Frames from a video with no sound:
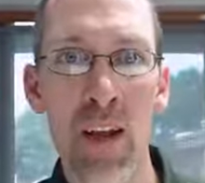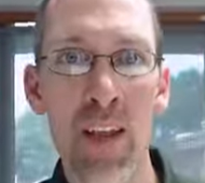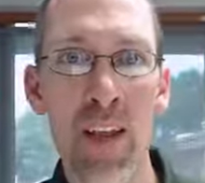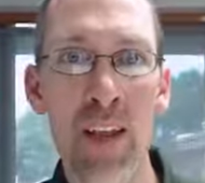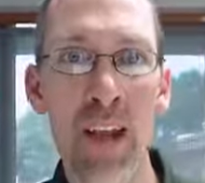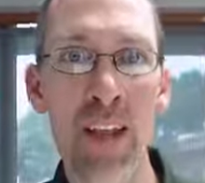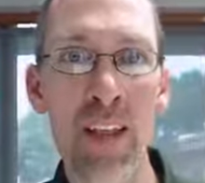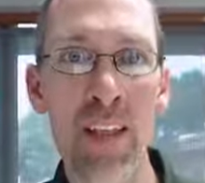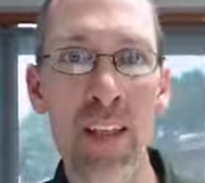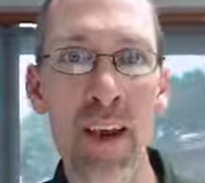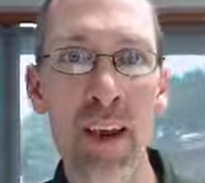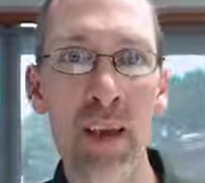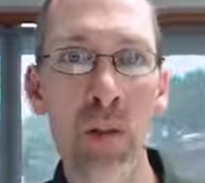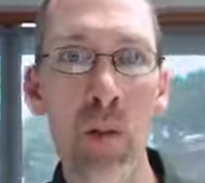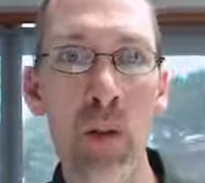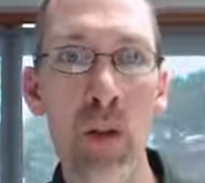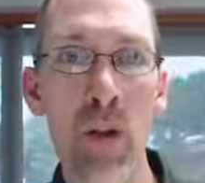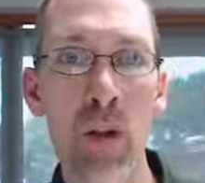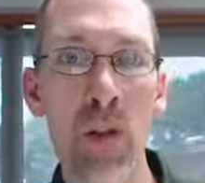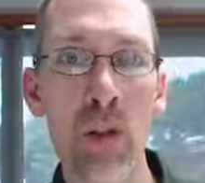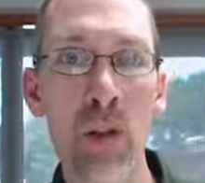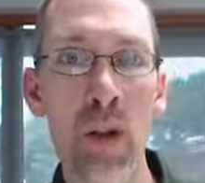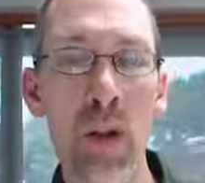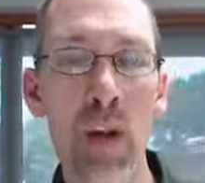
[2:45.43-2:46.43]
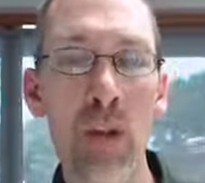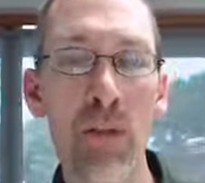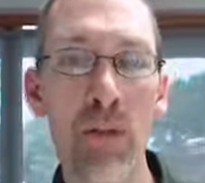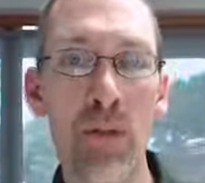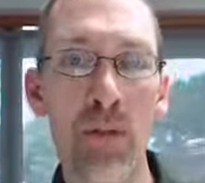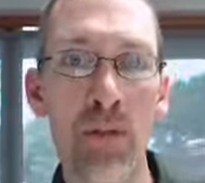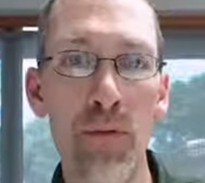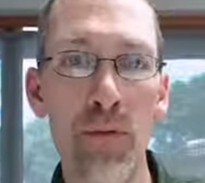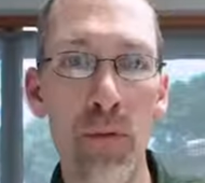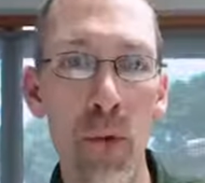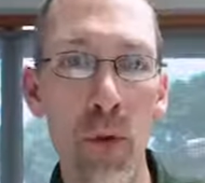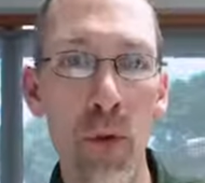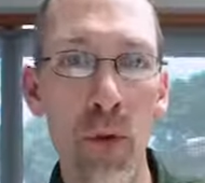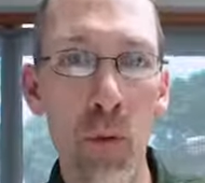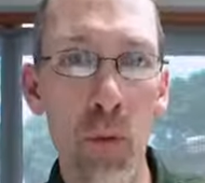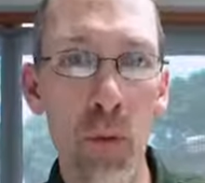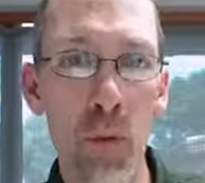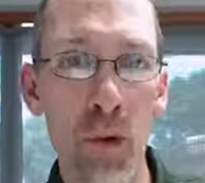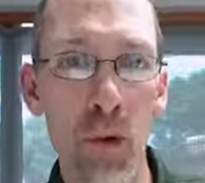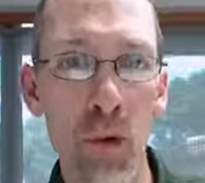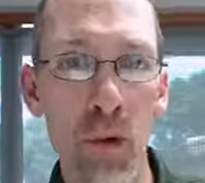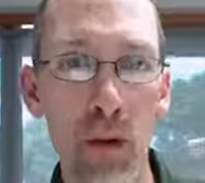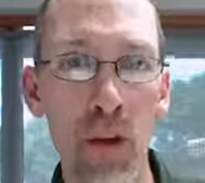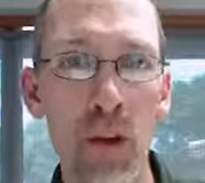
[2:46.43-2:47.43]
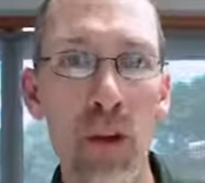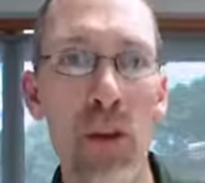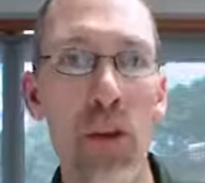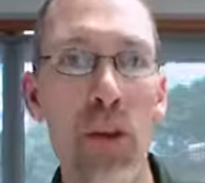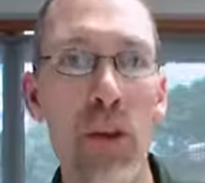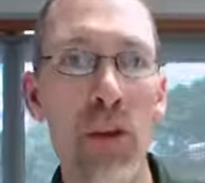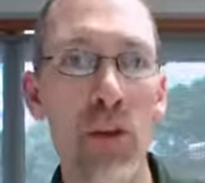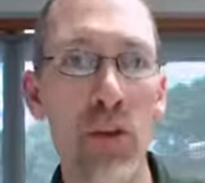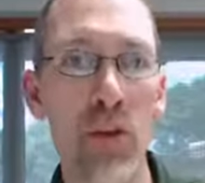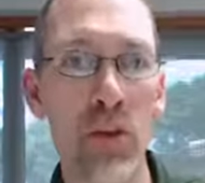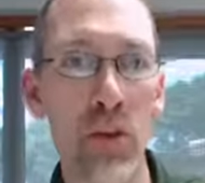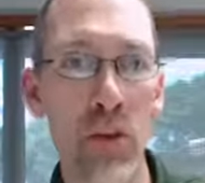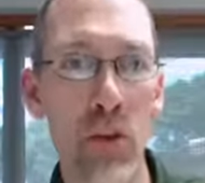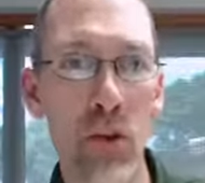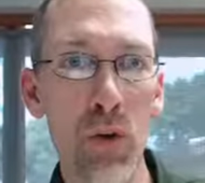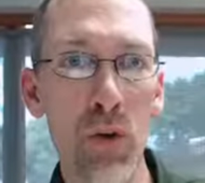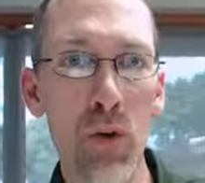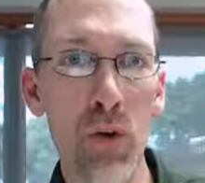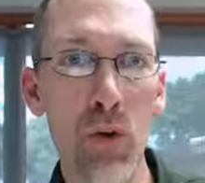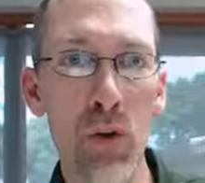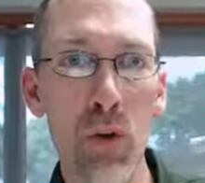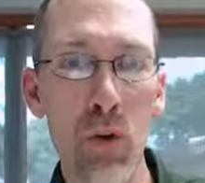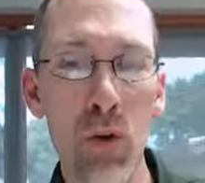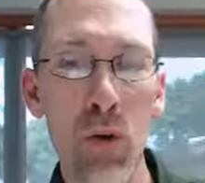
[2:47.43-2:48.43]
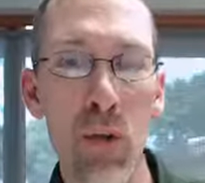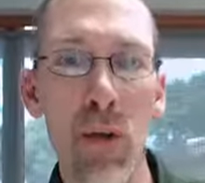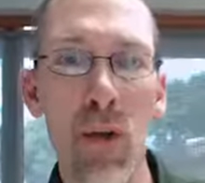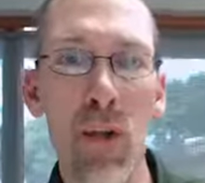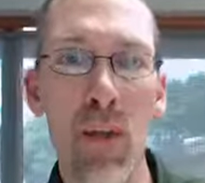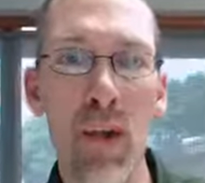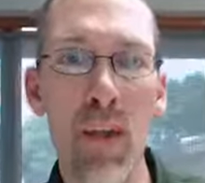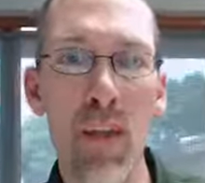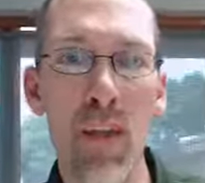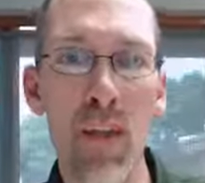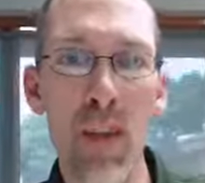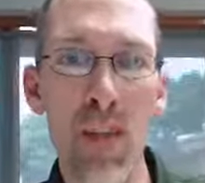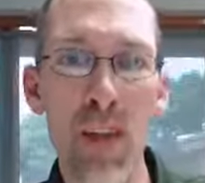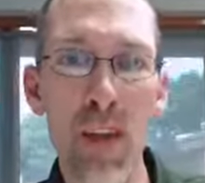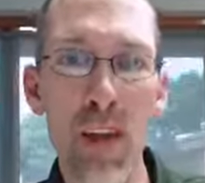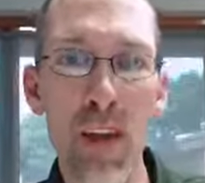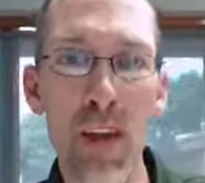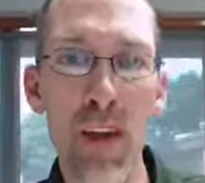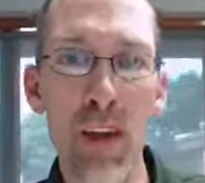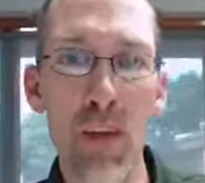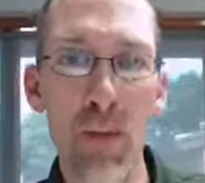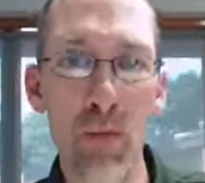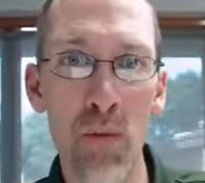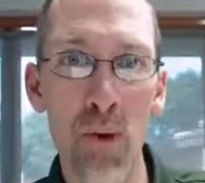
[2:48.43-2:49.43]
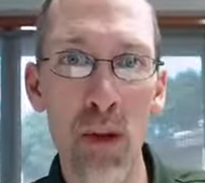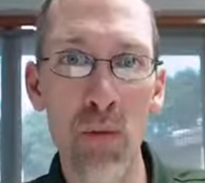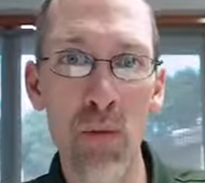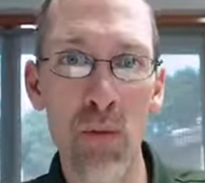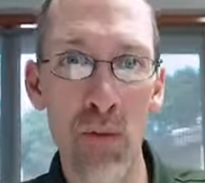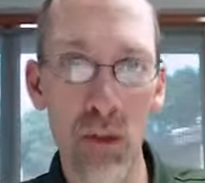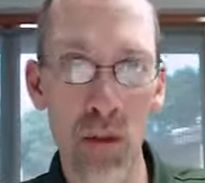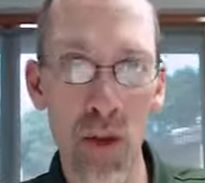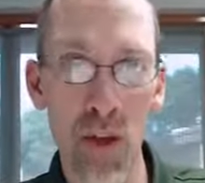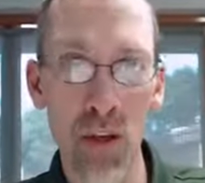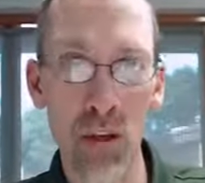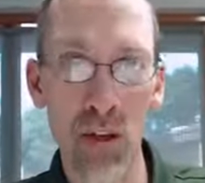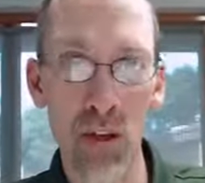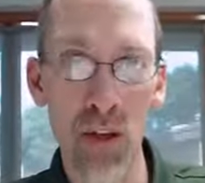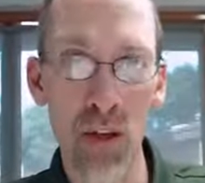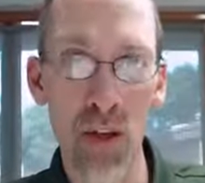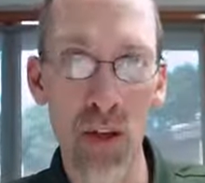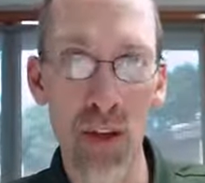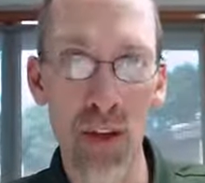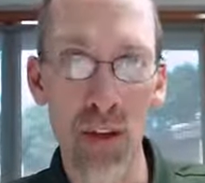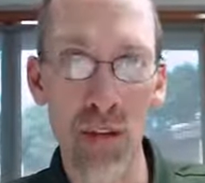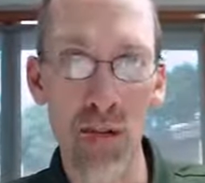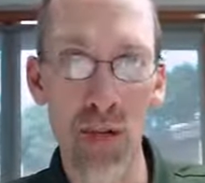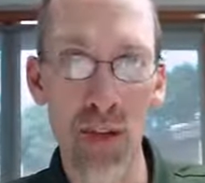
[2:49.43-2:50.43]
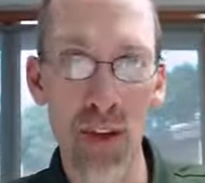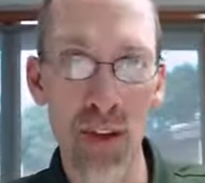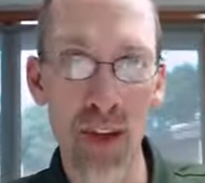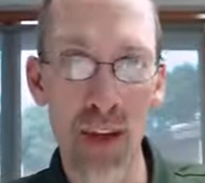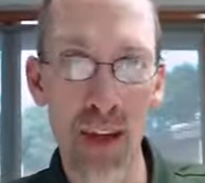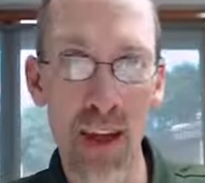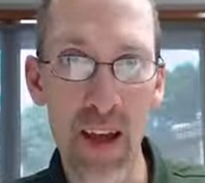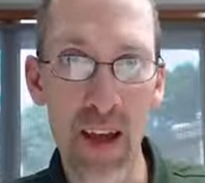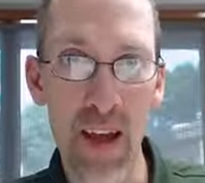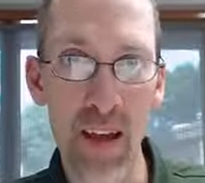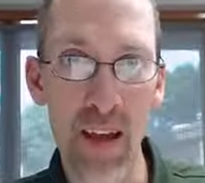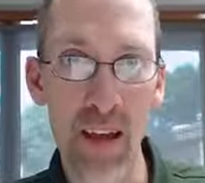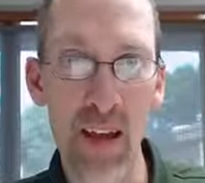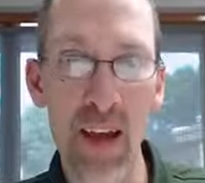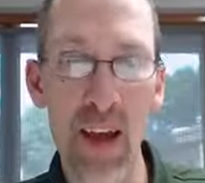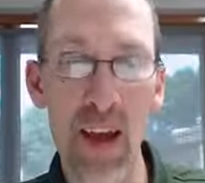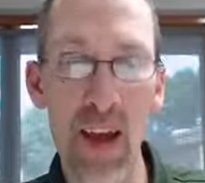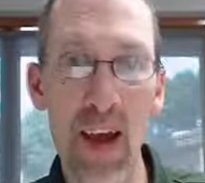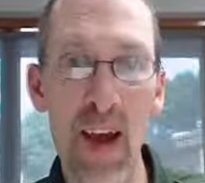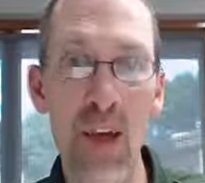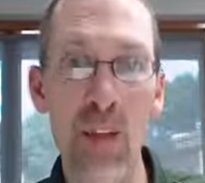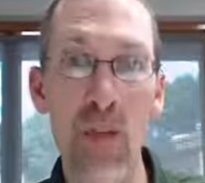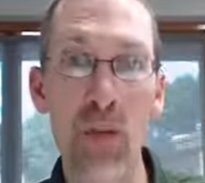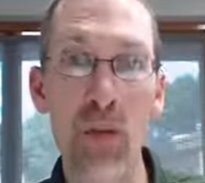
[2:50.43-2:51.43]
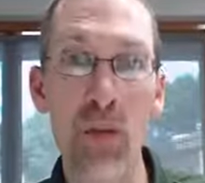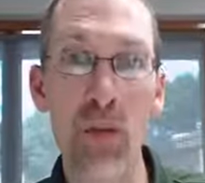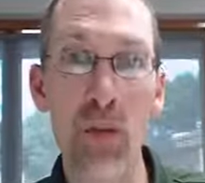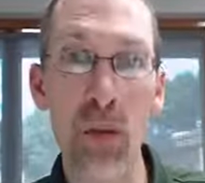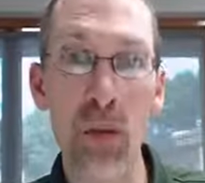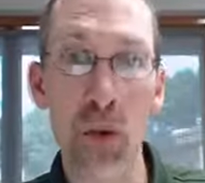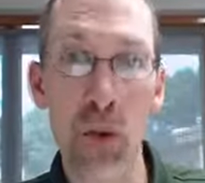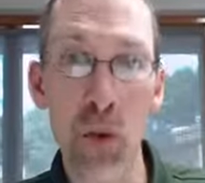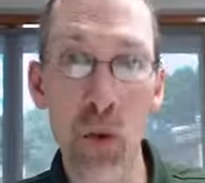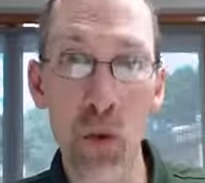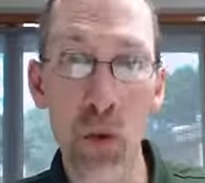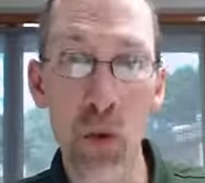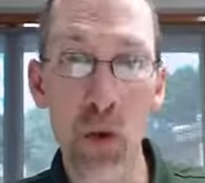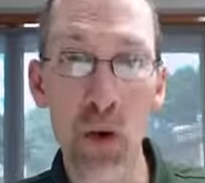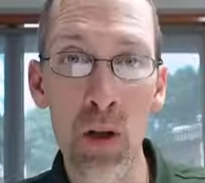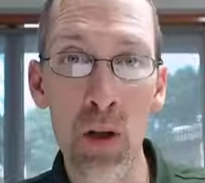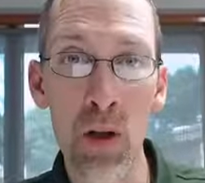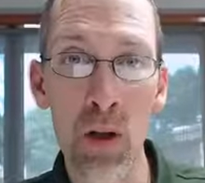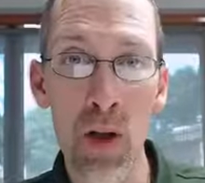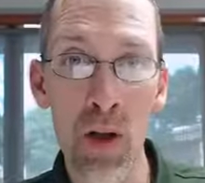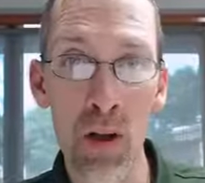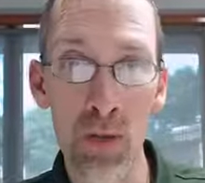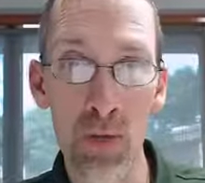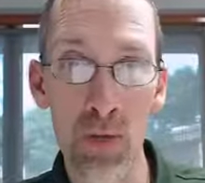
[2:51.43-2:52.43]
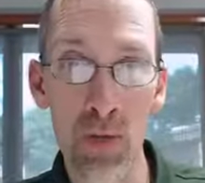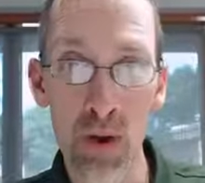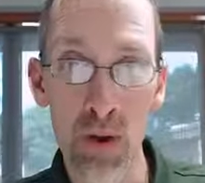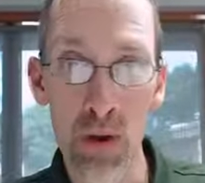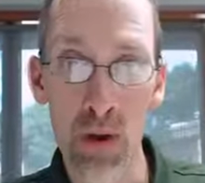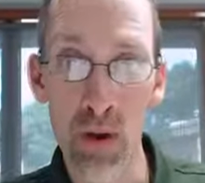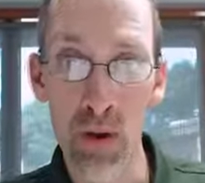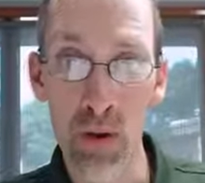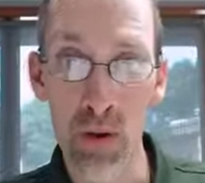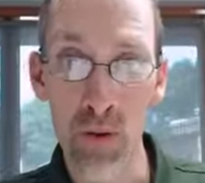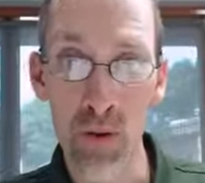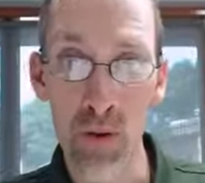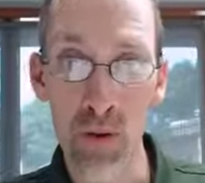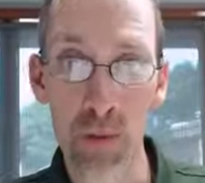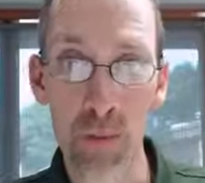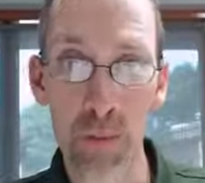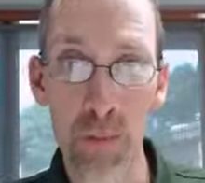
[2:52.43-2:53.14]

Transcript: in that we're looking forward to the resurrection of the dead and the renewal of the earth.